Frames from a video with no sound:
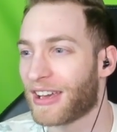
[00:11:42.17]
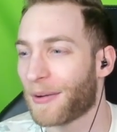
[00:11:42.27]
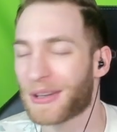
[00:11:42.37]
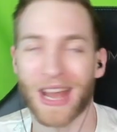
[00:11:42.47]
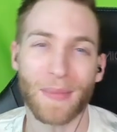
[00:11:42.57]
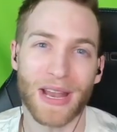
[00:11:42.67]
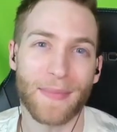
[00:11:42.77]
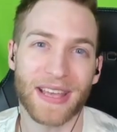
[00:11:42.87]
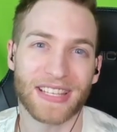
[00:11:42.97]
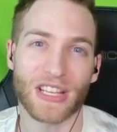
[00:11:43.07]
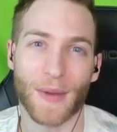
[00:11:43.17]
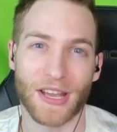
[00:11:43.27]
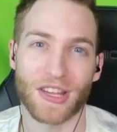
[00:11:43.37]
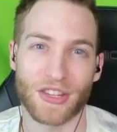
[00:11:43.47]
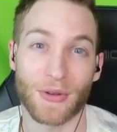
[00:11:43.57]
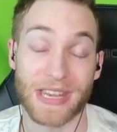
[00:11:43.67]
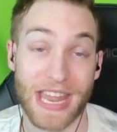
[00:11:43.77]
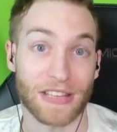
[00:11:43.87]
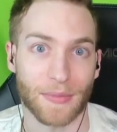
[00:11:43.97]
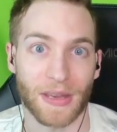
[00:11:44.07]
Which, I mean, it makes sense why he couldn't do it in the
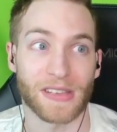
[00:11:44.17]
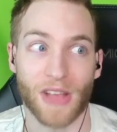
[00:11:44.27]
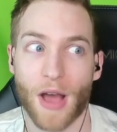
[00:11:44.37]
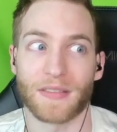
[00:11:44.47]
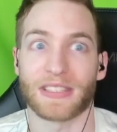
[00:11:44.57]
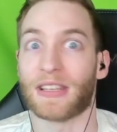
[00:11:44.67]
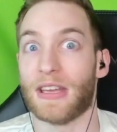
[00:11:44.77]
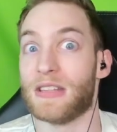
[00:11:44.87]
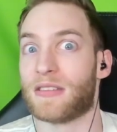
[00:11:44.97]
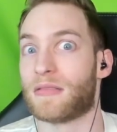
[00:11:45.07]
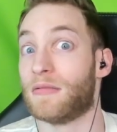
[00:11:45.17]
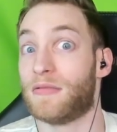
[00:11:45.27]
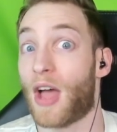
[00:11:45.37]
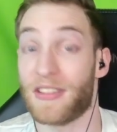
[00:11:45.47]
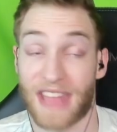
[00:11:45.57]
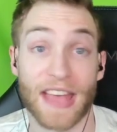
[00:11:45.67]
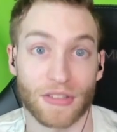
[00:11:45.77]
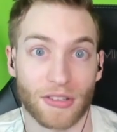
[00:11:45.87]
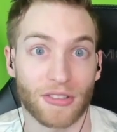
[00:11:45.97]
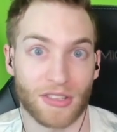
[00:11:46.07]
desert, because obviously it's a
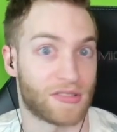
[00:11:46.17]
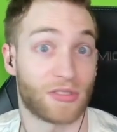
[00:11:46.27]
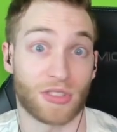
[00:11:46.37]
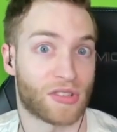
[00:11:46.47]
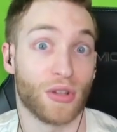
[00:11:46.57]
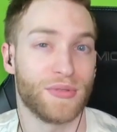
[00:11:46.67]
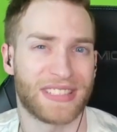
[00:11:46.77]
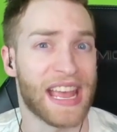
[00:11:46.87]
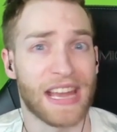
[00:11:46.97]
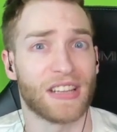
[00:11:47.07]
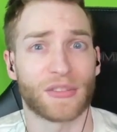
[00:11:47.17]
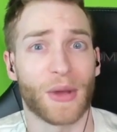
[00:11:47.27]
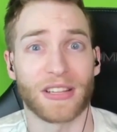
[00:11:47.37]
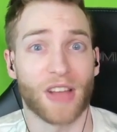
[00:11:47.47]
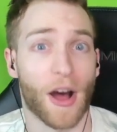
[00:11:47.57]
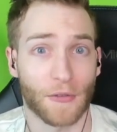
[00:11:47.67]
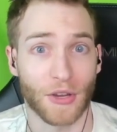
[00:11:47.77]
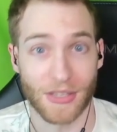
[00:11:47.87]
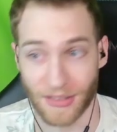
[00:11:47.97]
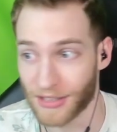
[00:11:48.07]
desert. There's just loose sand. That's why Toph
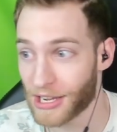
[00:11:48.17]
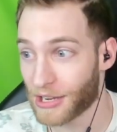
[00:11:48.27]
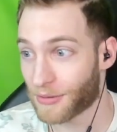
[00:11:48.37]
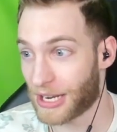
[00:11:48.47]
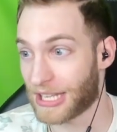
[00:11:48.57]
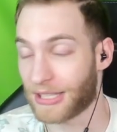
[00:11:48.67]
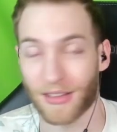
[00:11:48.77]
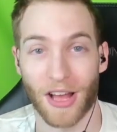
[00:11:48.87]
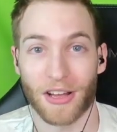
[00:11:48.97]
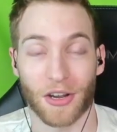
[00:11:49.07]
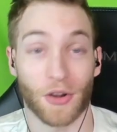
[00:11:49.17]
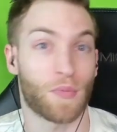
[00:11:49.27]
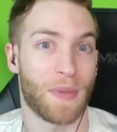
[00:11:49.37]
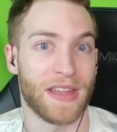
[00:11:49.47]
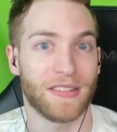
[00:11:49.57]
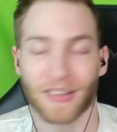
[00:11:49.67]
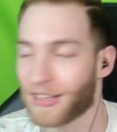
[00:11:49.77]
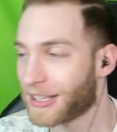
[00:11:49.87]
couldn't really earthbend.